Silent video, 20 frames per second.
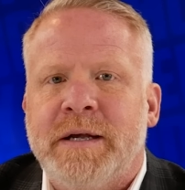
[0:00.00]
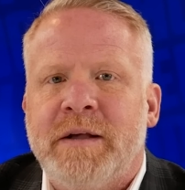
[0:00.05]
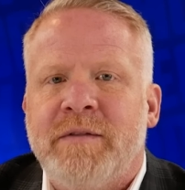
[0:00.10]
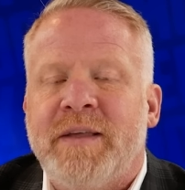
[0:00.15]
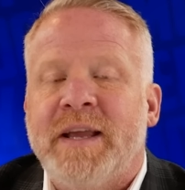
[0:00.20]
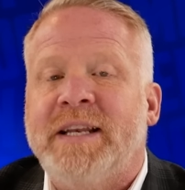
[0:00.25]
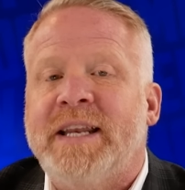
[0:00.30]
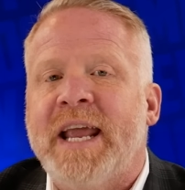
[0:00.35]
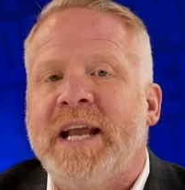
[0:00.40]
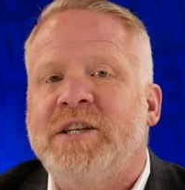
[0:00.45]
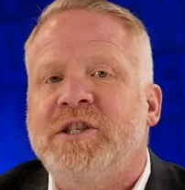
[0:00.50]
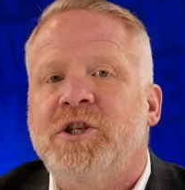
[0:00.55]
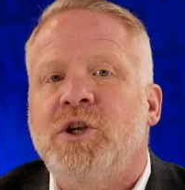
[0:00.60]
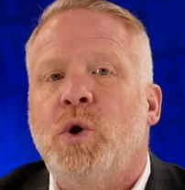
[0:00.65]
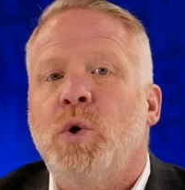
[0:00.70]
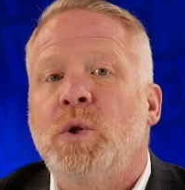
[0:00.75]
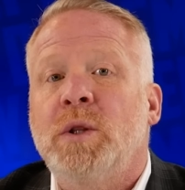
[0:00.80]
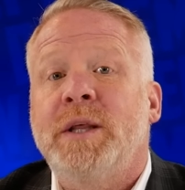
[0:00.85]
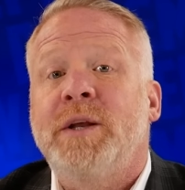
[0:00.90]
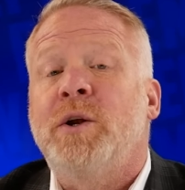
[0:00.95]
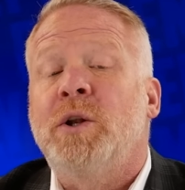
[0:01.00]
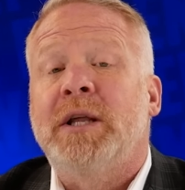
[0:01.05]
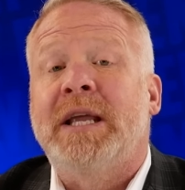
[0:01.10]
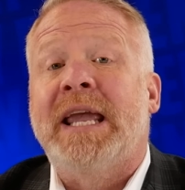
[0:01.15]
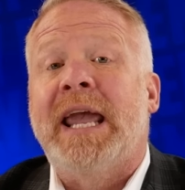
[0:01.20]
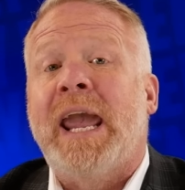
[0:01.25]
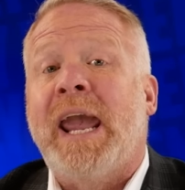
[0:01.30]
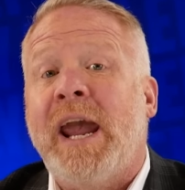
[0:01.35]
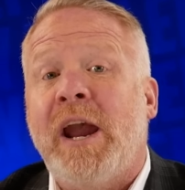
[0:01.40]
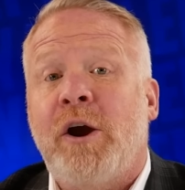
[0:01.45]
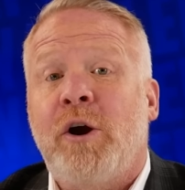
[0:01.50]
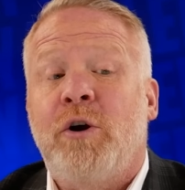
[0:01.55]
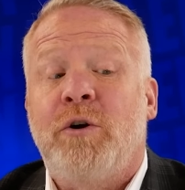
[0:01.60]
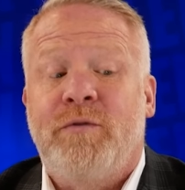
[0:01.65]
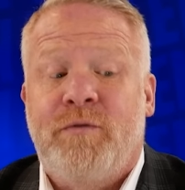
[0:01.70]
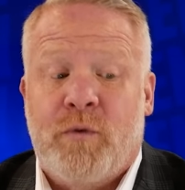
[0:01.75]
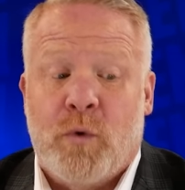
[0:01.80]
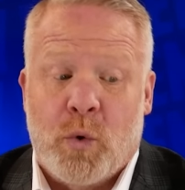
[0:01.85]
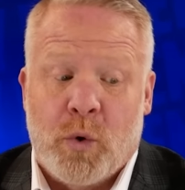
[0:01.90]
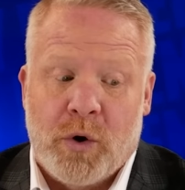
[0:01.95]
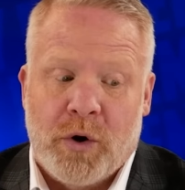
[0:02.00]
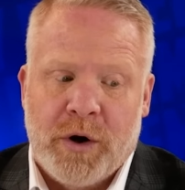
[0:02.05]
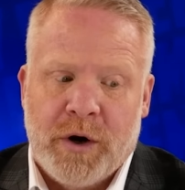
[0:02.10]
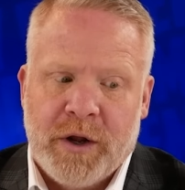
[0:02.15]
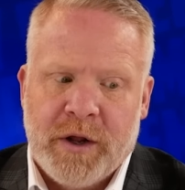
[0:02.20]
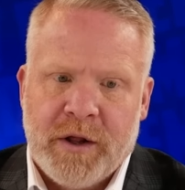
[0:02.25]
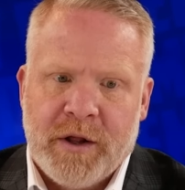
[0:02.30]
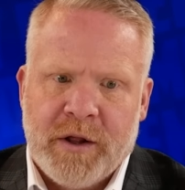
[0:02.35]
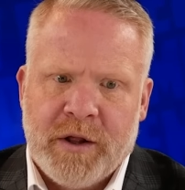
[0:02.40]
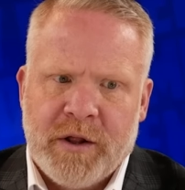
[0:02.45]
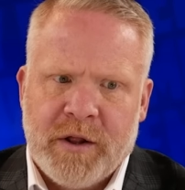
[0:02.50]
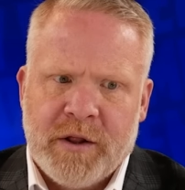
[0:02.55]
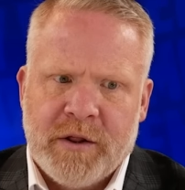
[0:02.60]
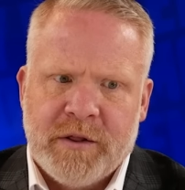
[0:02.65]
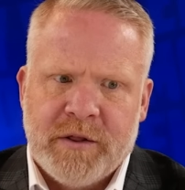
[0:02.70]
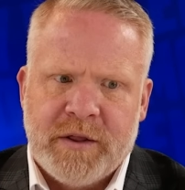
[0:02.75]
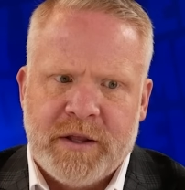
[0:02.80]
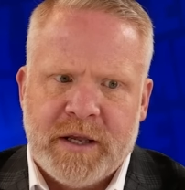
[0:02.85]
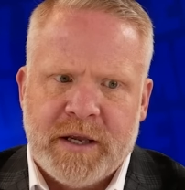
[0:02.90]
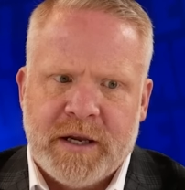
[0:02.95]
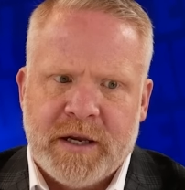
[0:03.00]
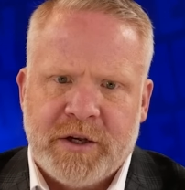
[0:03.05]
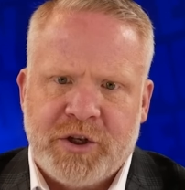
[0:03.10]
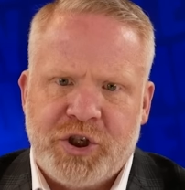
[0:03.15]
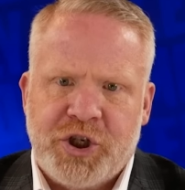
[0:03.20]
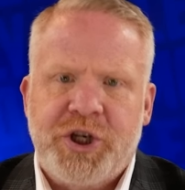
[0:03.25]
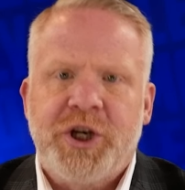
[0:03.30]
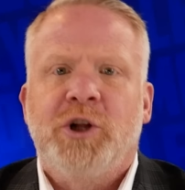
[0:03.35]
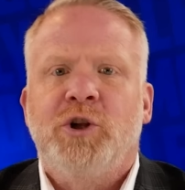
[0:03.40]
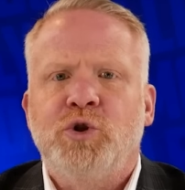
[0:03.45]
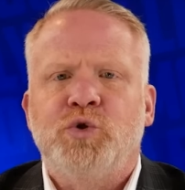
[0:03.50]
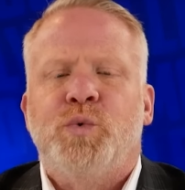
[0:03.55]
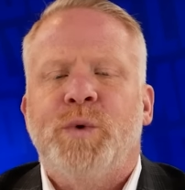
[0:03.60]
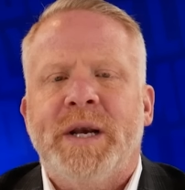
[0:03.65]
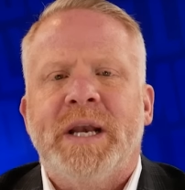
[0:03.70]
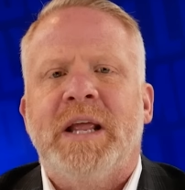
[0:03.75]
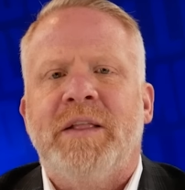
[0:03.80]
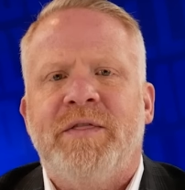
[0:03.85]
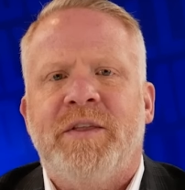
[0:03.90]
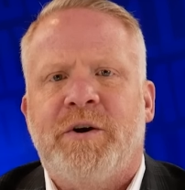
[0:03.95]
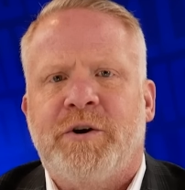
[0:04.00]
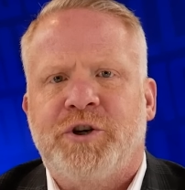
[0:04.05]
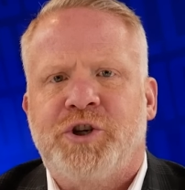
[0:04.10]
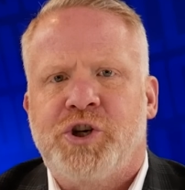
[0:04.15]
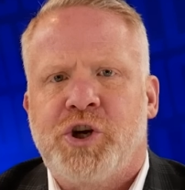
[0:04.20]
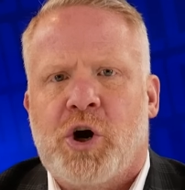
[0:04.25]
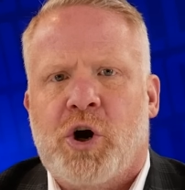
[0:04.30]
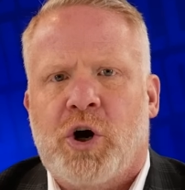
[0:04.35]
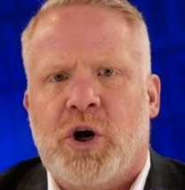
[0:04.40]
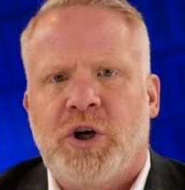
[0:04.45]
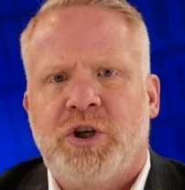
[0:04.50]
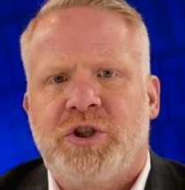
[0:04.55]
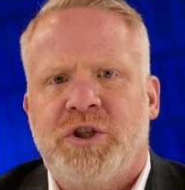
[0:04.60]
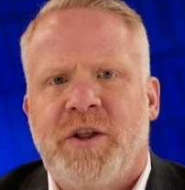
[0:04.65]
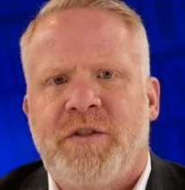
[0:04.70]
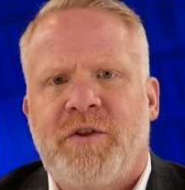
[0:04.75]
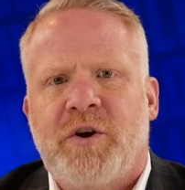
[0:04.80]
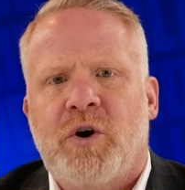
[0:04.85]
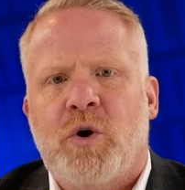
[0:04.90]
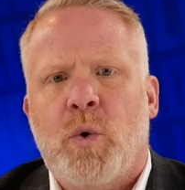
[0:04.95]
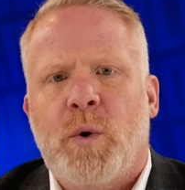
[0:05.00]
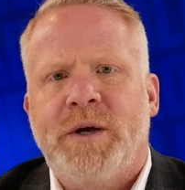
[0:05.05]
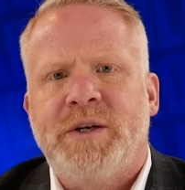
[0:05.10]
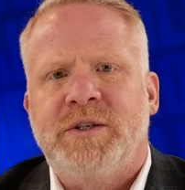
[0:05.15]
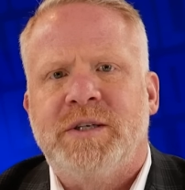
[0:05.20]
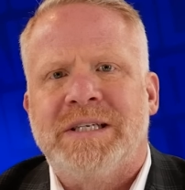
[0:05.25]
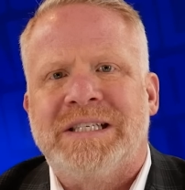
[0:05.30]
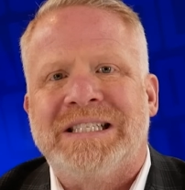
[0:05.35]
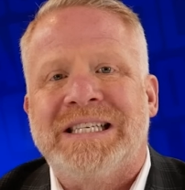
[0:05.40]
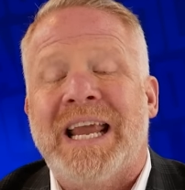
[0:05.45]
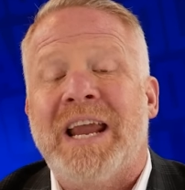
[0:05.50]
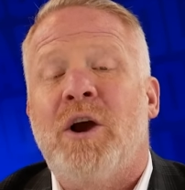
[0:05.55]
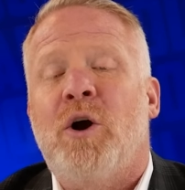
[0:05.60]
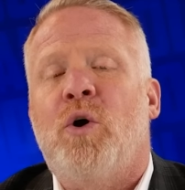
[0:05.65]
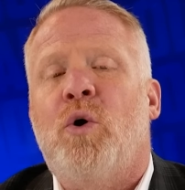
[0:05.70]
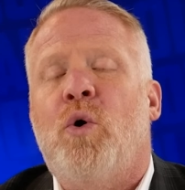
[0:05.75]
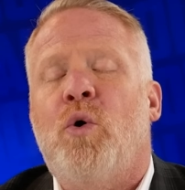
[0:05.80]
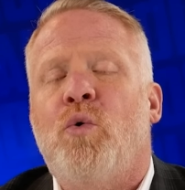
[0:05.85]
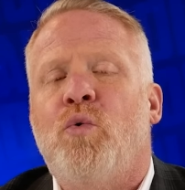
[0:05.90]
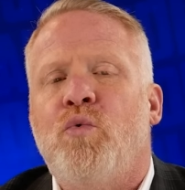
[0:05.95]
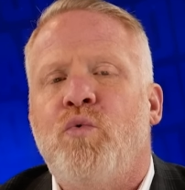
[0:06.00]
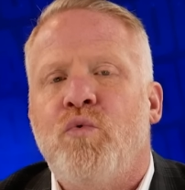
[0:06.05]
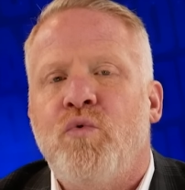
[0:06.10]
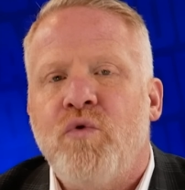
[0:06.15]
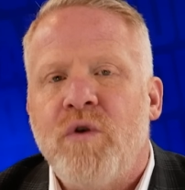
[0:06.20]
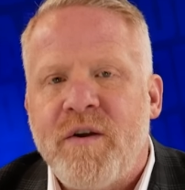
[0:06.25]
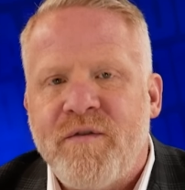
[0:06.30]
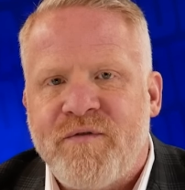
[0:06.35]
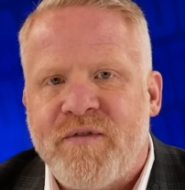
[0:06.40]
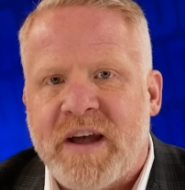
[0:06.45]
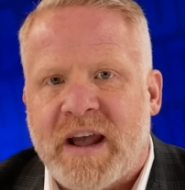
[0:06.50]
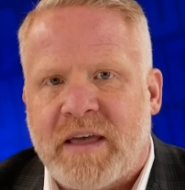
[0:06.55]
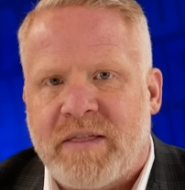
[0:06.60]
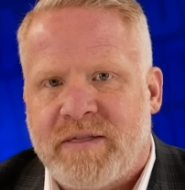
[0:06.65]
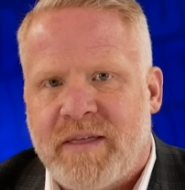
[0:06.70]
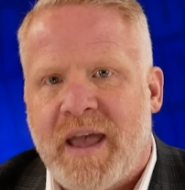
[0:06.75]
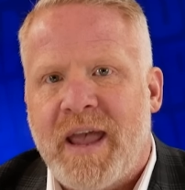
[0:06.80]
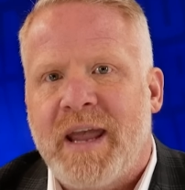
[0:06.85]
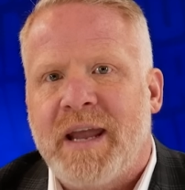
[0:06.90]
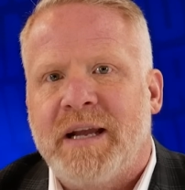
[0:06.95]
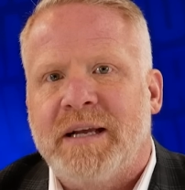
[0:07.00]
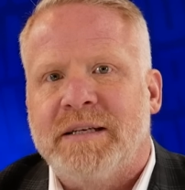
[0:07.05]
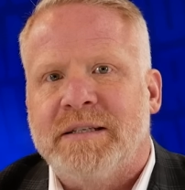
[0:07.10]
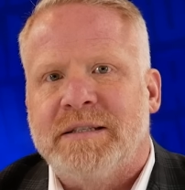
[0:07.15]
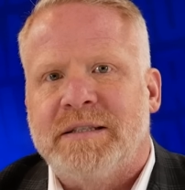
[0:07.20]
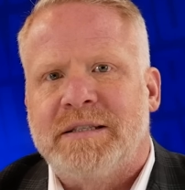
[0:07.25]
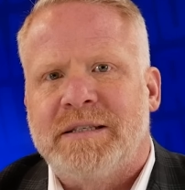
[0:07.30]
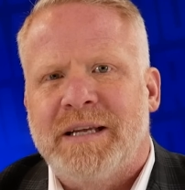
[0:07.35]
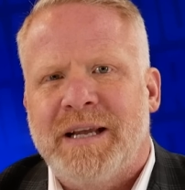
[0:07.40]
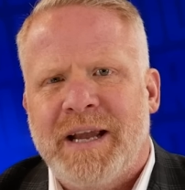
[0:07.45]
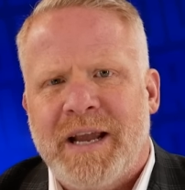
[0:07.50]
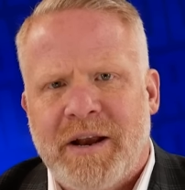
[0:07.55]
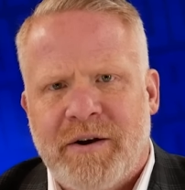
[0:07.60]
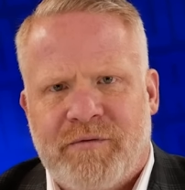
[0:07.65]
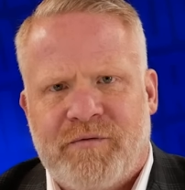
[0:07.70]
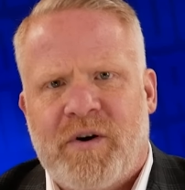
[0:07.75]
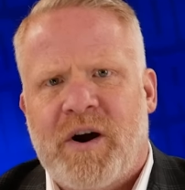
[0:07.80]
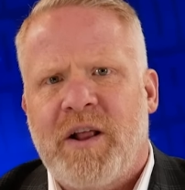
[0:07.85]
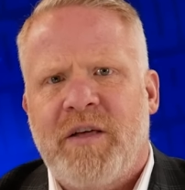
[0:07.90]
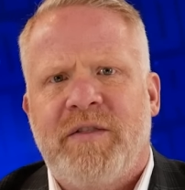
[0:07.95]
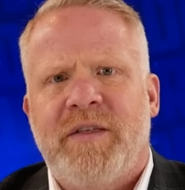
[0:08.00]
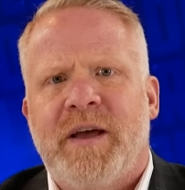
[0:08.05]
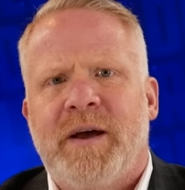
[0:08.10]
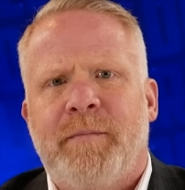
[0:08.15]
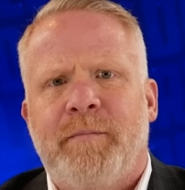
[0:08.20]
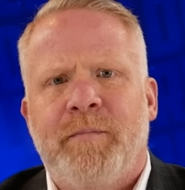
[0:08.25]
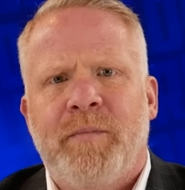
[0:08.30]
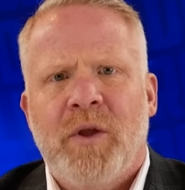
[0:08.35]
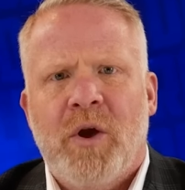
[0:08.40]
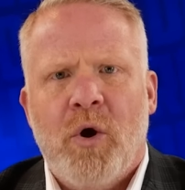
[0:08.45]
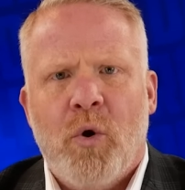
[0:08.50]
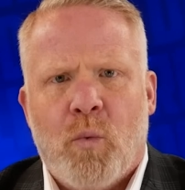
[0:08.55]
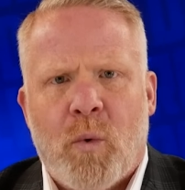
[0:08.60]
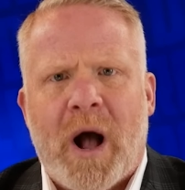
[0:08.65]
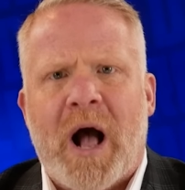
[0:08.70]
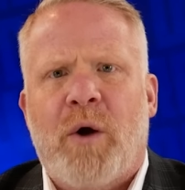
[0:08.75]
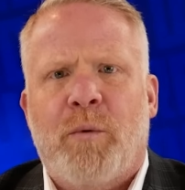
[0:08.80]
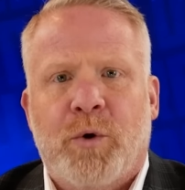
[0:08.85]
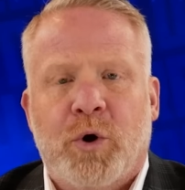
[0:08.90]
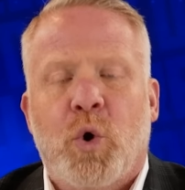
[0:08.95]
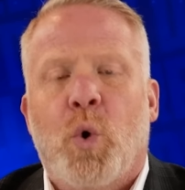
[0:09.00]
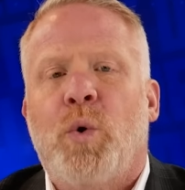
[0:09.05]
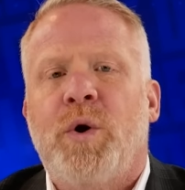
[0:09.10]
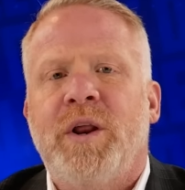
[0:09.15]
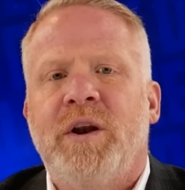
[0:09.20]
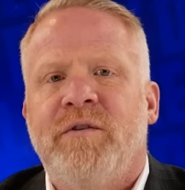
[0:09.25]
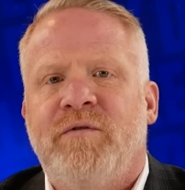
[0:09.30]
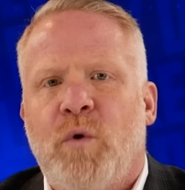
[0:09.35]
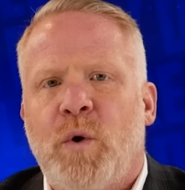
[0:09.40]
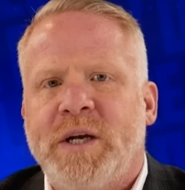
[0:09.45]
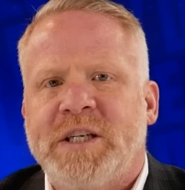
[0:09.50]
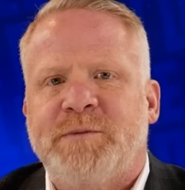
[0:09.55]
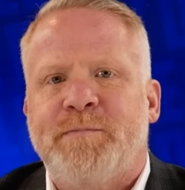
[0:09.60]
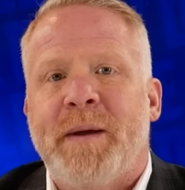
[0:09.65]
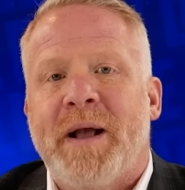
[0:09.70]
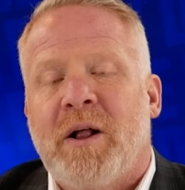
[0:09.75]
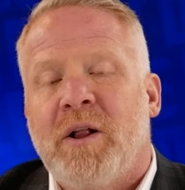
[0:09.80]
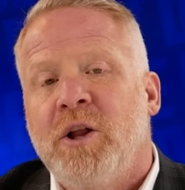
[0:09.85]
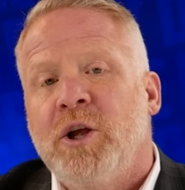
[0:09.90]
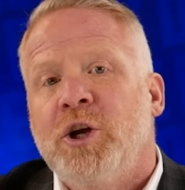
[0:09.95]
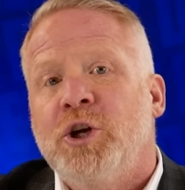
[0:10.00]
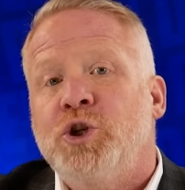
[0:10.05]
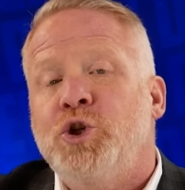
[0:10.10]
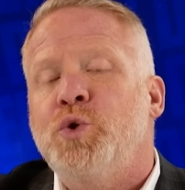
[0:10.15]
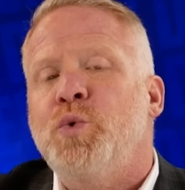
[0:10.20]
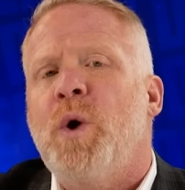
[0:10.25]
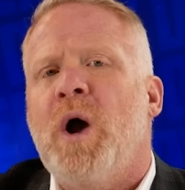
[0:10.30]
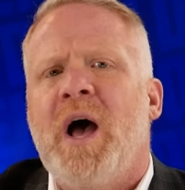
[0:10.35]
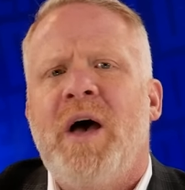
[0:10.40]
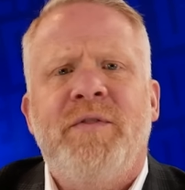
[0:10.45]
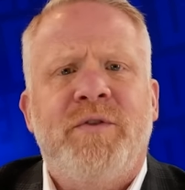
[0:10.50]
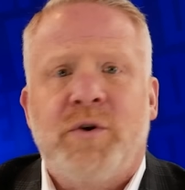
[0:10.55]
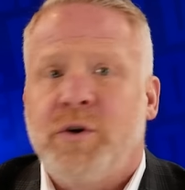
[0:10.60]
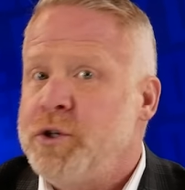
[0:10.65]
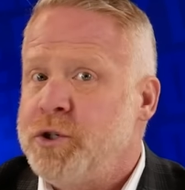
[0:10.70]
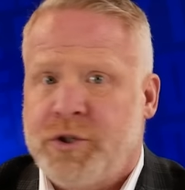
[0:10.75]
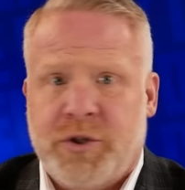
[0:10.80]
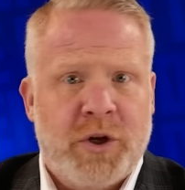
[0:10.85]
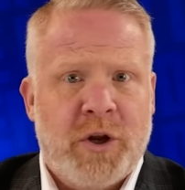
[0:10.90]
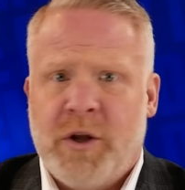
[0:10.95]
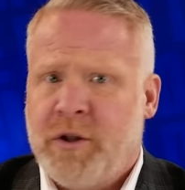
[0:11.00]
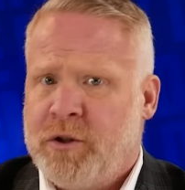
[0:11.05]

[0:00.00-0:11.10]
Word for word: They take so little care for the children in their charge that they're going to say horrific things in front of them while recording a voicemail to others